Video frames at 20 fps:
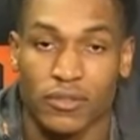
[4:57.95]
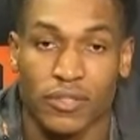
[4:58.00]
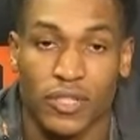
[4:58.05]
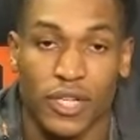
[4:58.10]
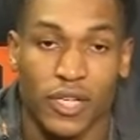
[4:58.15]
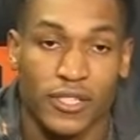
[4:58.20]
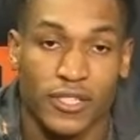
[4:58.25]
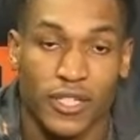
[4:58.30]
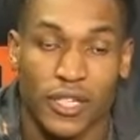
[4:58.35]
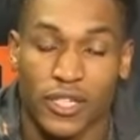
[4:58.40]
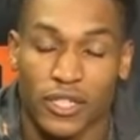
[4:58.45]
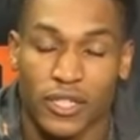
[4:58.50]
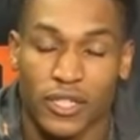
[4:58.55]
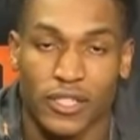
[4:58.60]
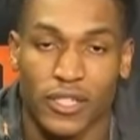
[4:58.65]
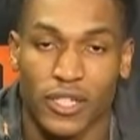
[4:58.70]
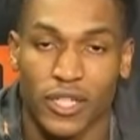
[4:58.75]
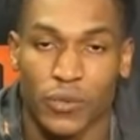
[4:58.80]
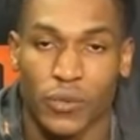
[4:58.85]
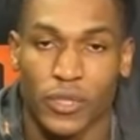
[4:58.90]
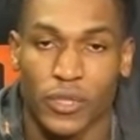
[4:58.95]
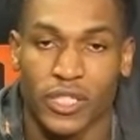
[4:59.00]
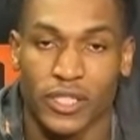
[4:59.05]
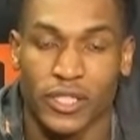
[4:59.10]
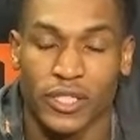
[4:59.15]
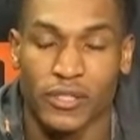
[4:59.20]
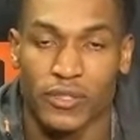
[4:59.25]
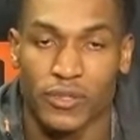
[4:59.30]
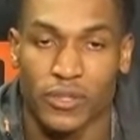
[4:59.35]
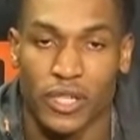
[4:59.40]
Yeah, sadly, it didn't went
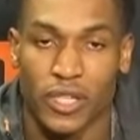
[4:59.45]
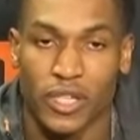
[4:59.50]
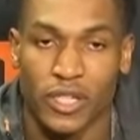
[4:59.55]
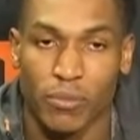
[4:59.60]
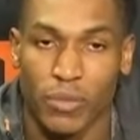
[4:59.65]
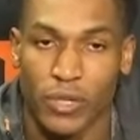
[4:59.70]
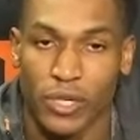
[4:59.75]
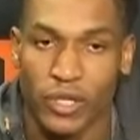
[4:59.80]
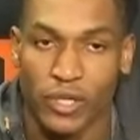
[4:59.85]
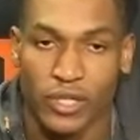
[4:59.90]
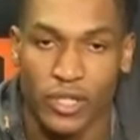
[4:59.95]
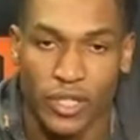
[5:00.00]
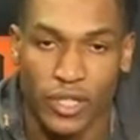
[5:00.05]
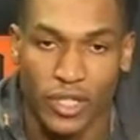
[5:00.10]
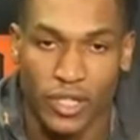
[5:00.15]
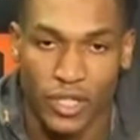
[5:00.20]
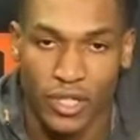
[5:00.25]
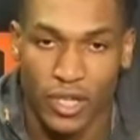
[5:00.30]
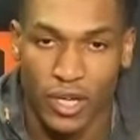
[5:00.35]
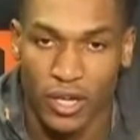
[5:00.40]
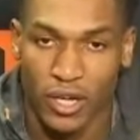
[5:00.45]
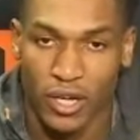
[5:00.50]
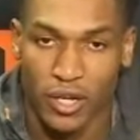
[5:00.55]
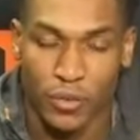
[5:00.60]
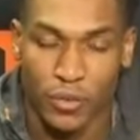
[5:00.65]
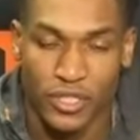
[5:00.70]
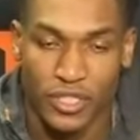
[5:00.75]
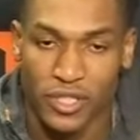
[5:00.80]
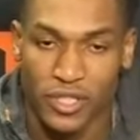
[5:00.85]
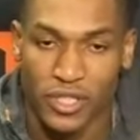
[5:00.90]
in today, but
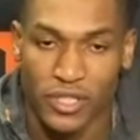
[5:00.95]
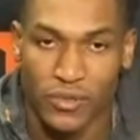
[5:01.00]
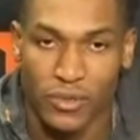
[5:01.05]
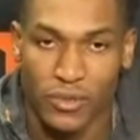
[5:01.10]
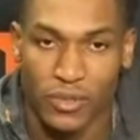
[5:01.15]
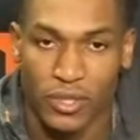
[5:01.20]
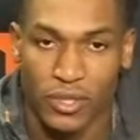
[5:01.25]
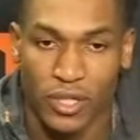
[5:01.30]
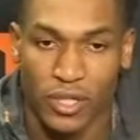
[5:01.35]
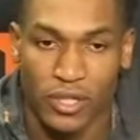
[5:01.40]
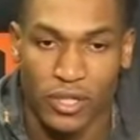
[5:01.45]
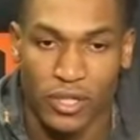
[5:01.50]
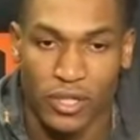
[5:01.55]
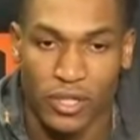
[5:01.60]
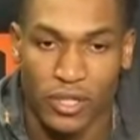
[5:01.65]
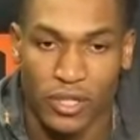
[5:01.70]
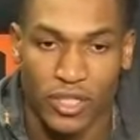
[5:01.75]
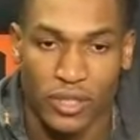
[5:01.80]
we still need to keep